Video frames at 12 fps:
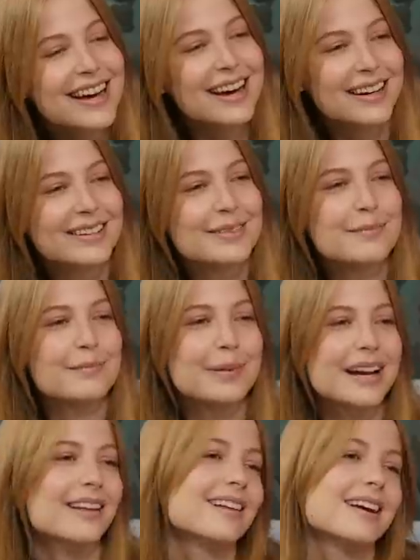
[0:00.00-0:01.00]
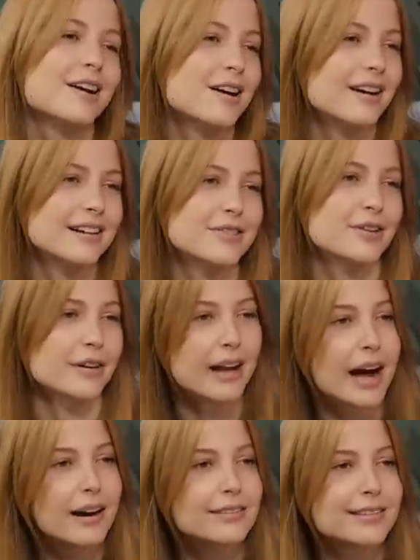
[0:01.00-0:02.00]
Yeah, that, but I like our intro
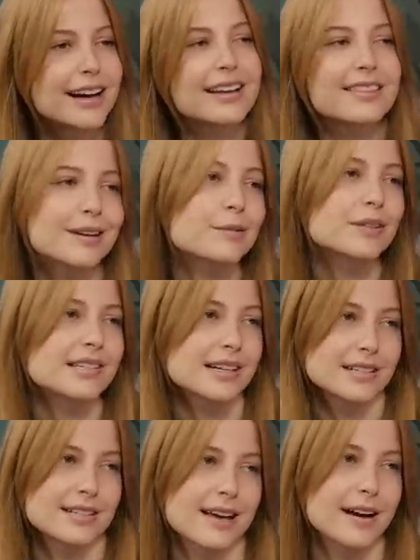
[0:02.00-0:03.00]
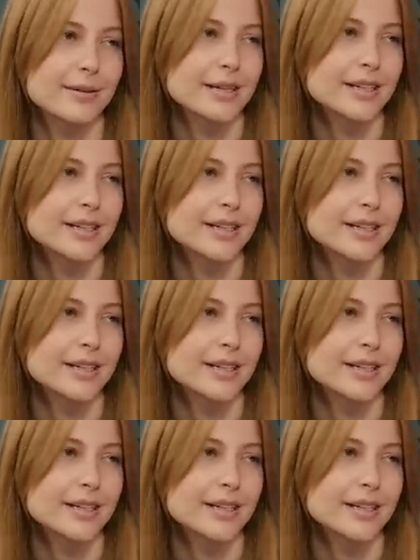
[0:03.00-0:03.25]
now. I okay. think we'll stick to that